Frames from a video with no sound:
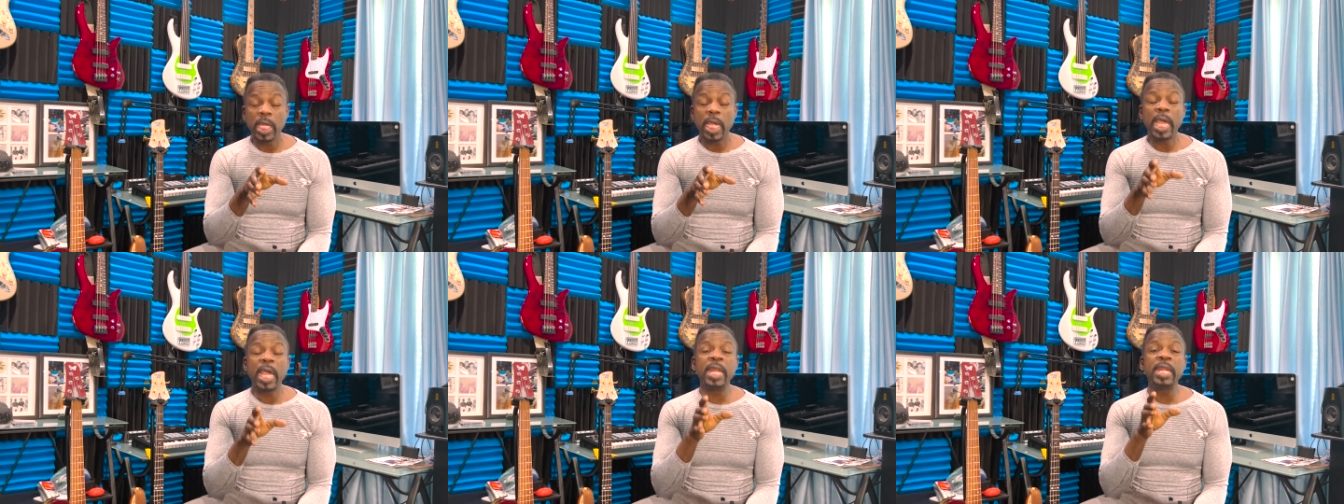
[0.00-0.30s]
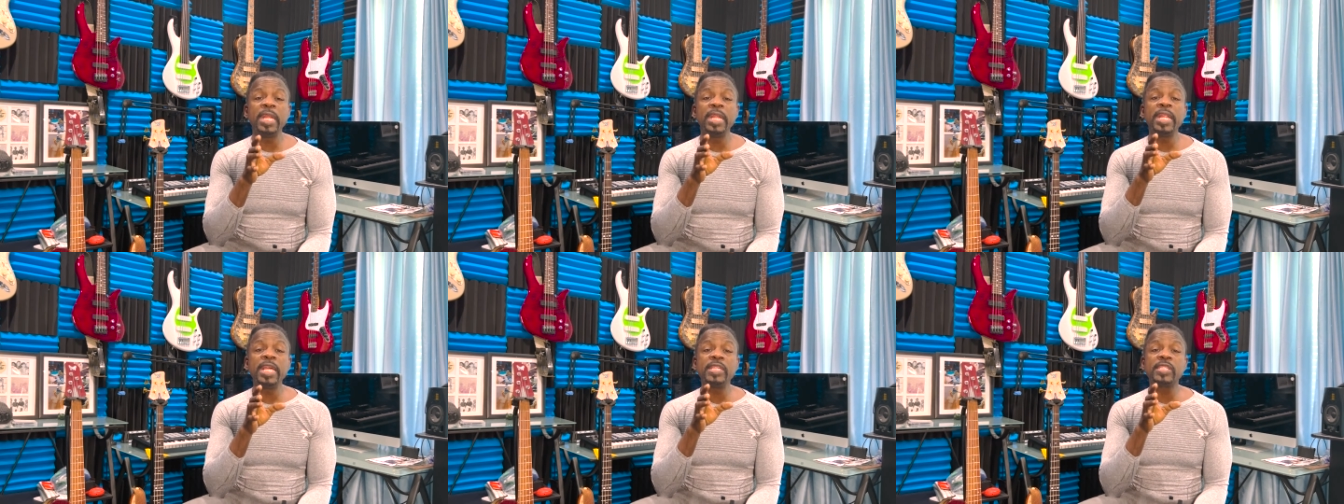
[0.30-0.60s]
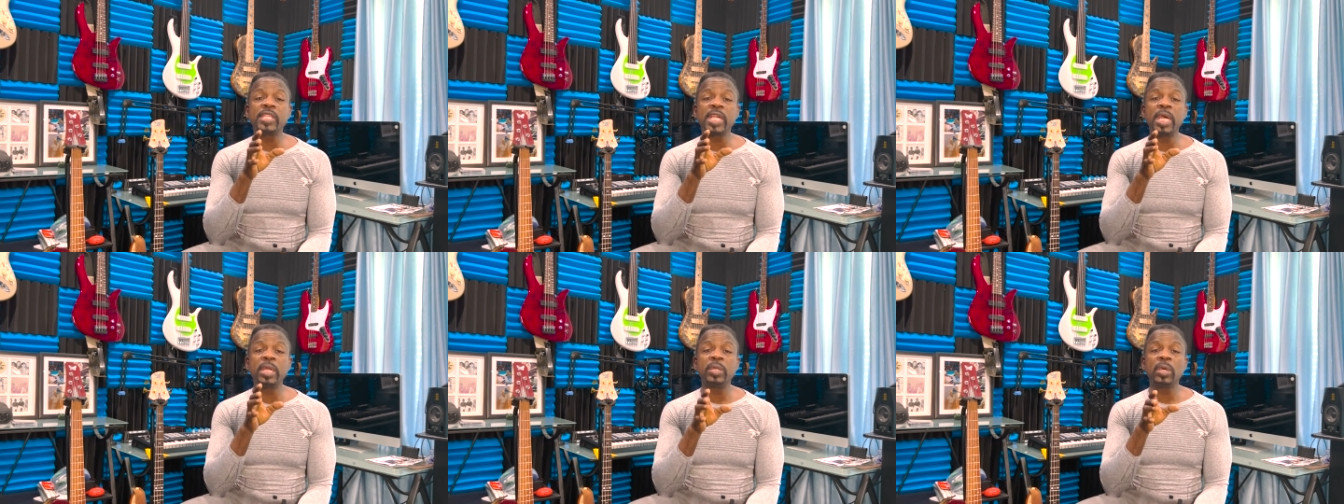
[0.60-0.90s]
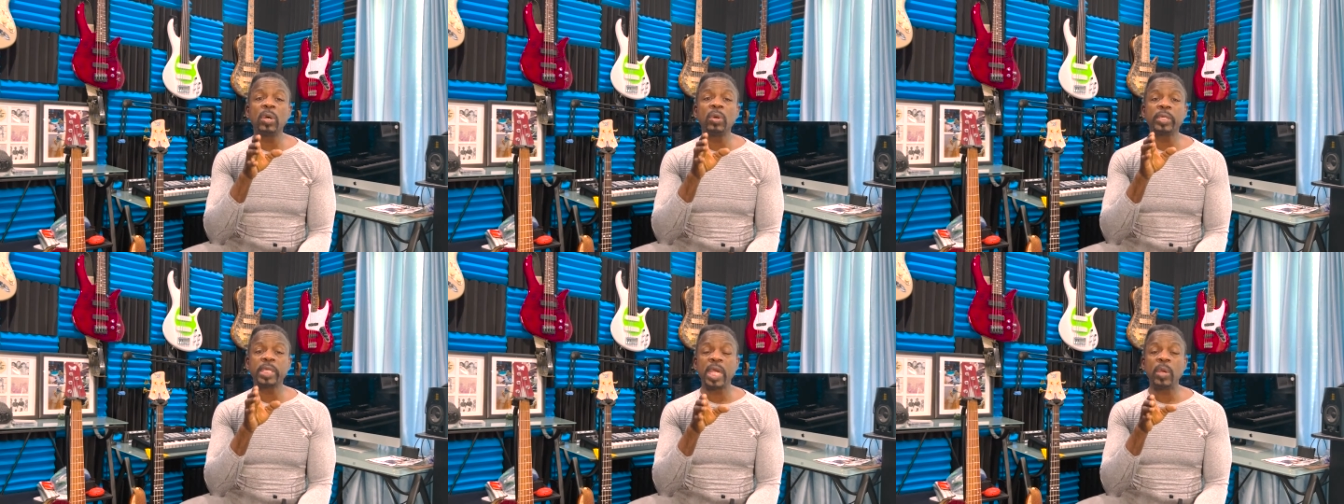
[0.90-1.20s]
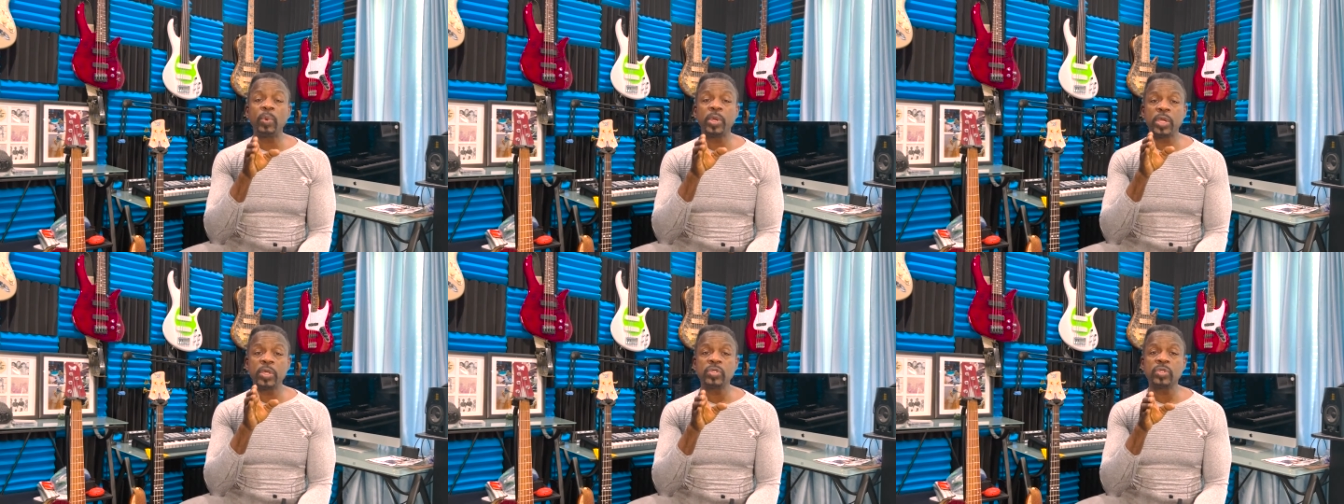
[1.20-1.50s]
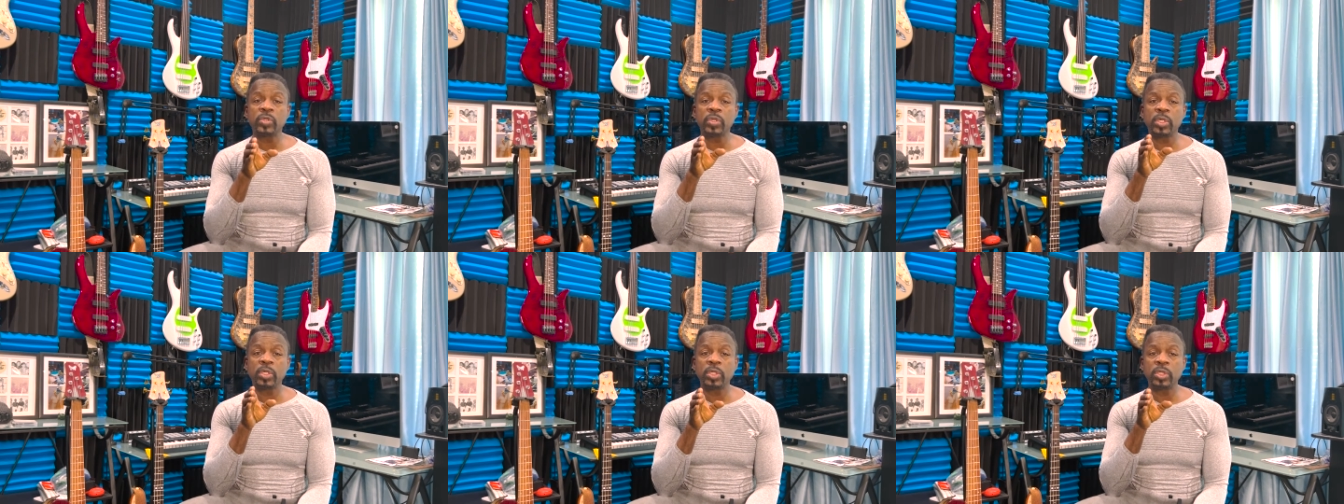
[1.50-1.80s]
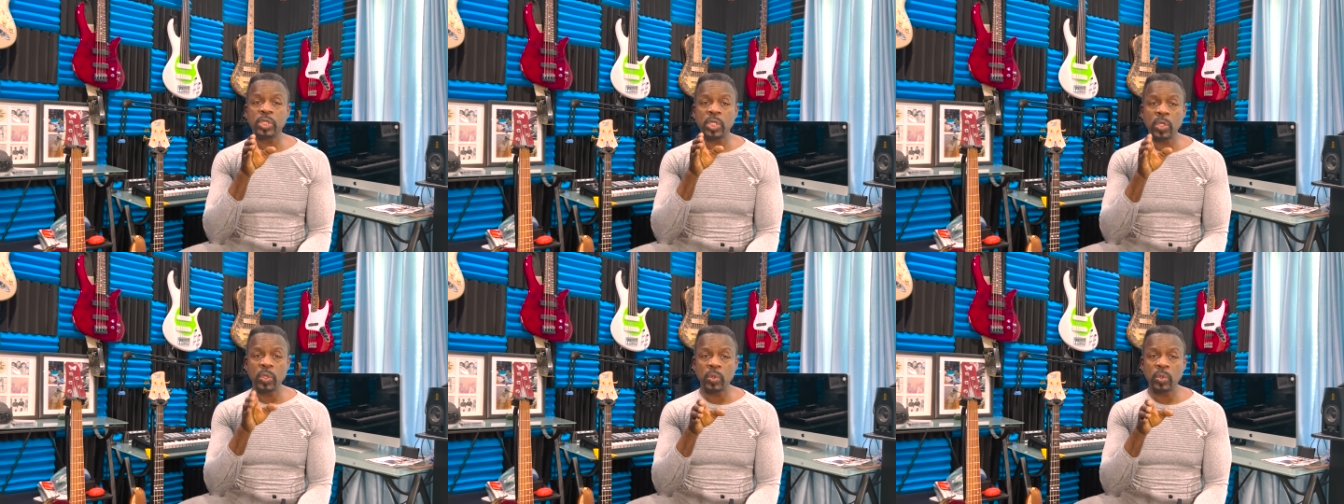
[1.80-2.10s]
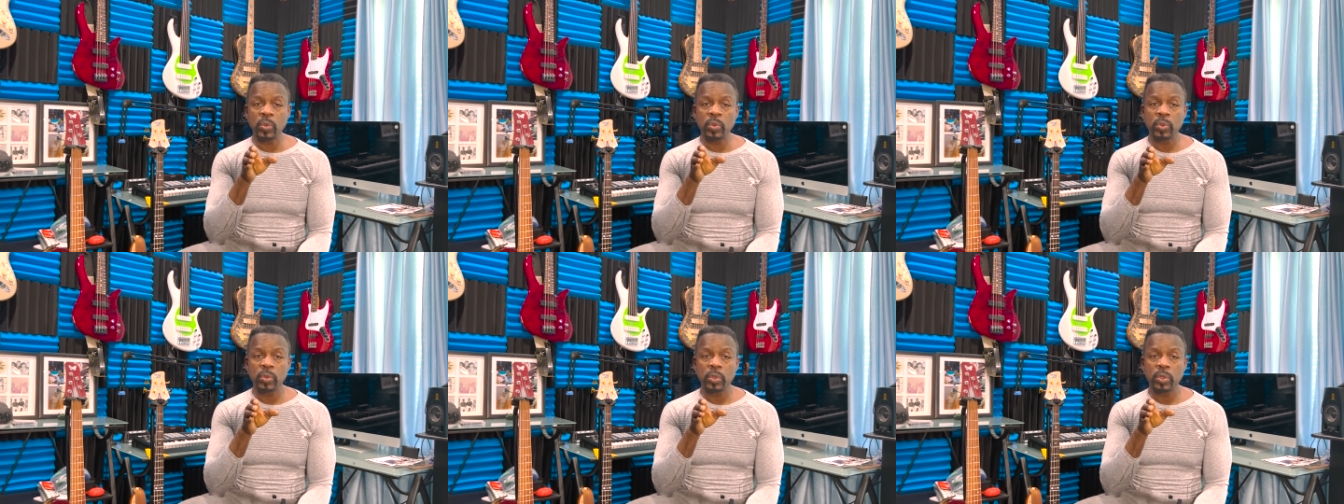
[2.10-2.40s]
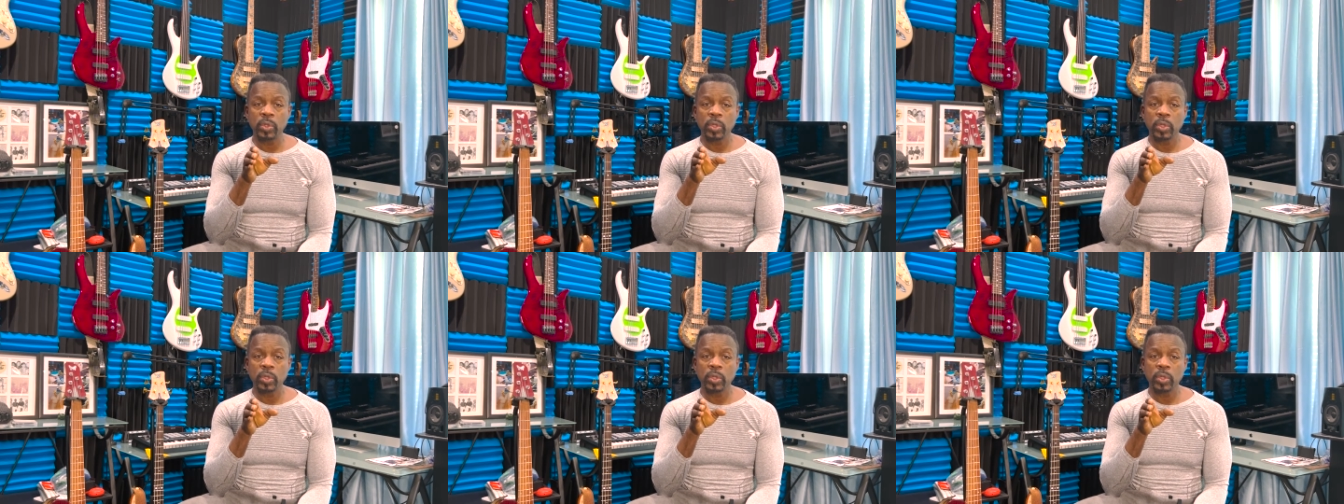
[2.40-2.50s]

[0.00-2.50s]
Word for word: and then they said, okay, well, here's what we're going to do.